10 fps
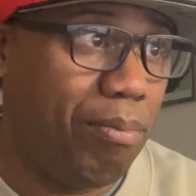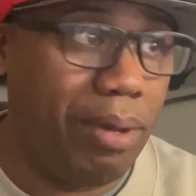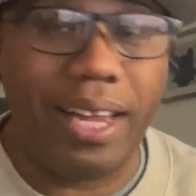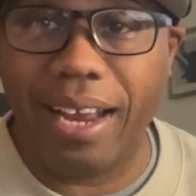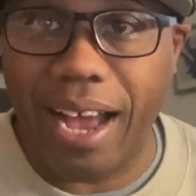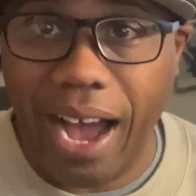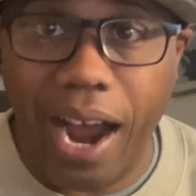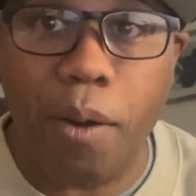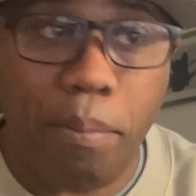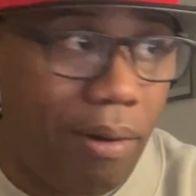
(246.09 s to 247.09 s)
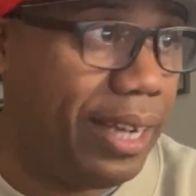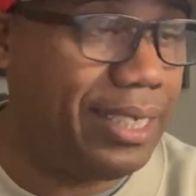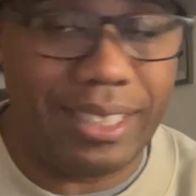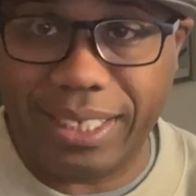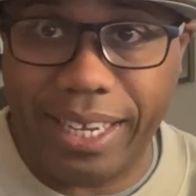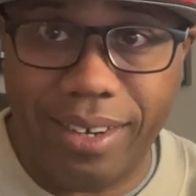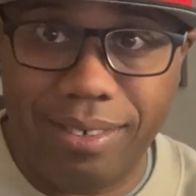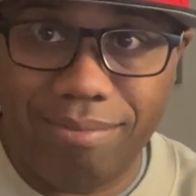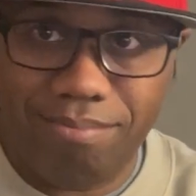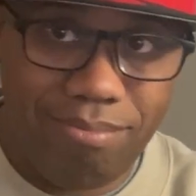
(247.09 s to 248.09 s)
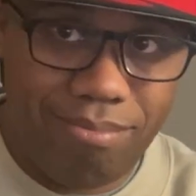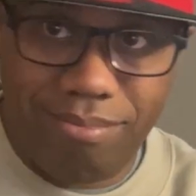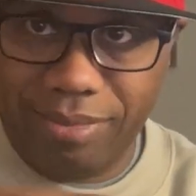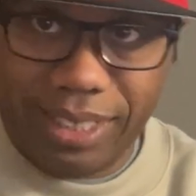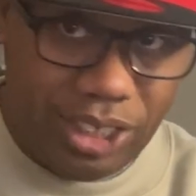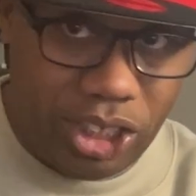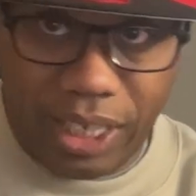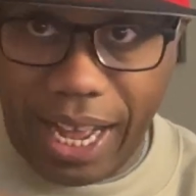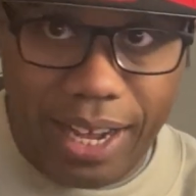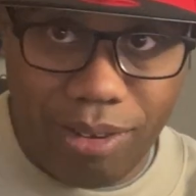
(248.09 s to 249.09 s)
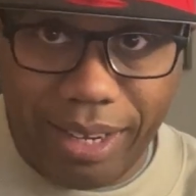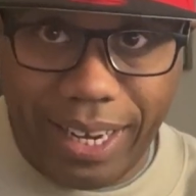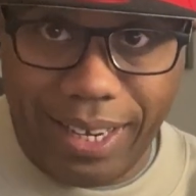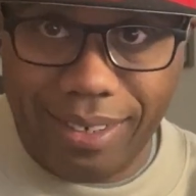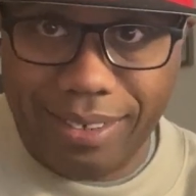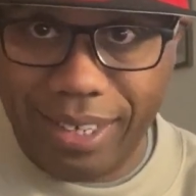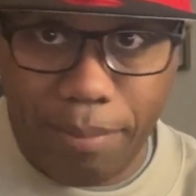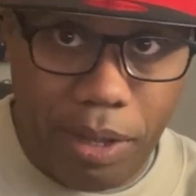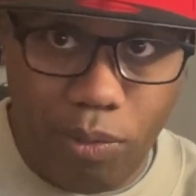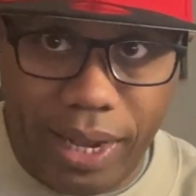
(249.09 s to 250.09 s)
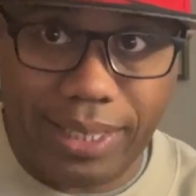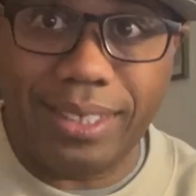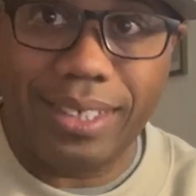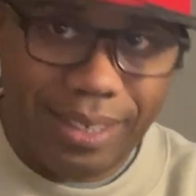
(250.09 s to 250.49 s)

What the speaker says: But our prices here in the Chicagoland, in the Midwest,